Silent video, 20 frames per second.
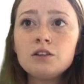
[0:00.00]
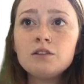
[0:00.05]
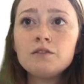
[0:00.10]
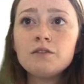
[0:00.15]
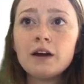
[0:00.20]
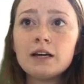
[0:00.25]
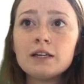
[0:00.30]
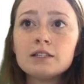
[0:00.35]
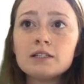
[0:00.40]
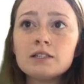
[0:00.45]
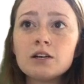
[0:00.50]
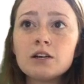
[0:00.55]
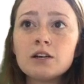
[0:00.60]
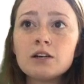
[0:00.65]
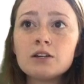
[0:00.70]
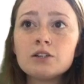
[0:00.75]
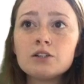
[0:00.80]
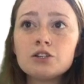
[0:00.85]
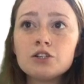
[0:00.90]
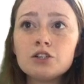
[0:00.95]

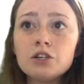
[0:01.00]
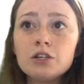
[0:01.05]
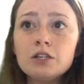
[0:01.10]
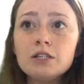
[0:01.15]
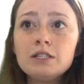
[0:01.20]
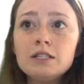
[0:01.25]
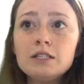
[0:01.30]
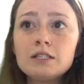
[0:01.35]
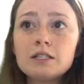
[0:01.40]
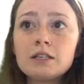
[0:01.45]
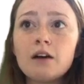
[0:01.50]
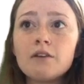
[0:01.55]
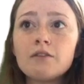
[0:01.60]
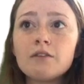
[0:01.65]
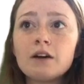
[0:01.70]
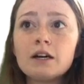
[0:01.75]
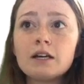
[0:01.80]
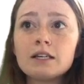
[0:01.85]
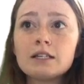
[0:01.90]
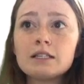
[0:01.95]
advisor should
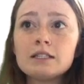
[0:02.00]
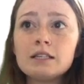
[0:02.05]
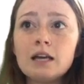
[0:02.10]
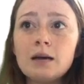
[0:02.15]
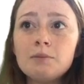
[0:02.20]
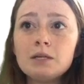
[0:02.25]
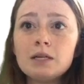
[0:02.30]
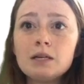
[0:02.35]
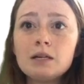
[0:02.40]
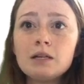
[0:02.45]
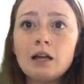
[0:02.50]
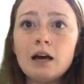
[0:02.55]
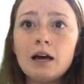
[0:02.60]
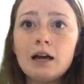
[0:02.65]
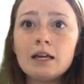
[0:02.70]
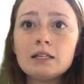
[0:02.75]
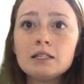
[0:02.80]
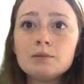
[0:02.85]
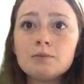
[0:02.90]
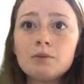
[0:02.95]
discover and accept a
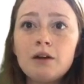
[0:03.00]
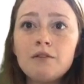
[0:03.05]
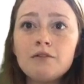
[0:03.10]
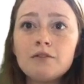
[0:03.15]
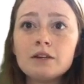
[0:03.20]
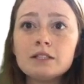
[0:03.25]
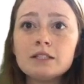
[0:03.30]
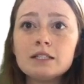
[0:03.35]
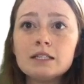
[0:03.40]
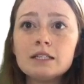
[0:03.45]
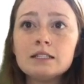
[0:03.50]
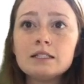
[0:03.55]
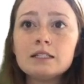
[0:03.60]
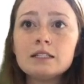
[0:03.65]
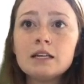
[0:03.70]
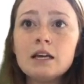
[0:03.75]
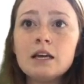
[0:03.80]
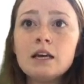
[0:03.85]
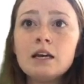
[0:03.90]
client's preferences,